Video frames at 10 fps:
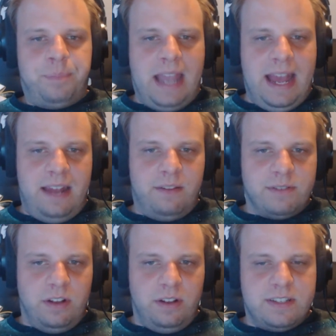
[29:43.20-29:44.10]
And the
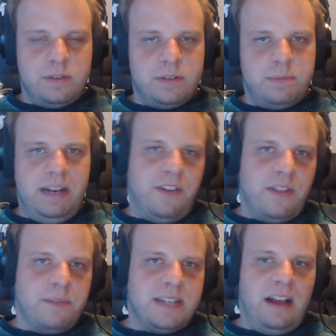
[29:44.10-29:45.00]
results speak for
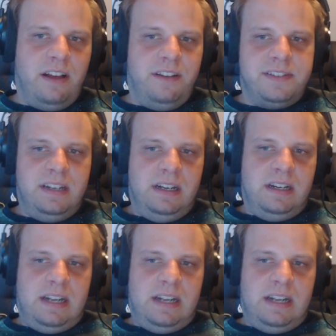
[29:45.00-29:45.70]
themselves.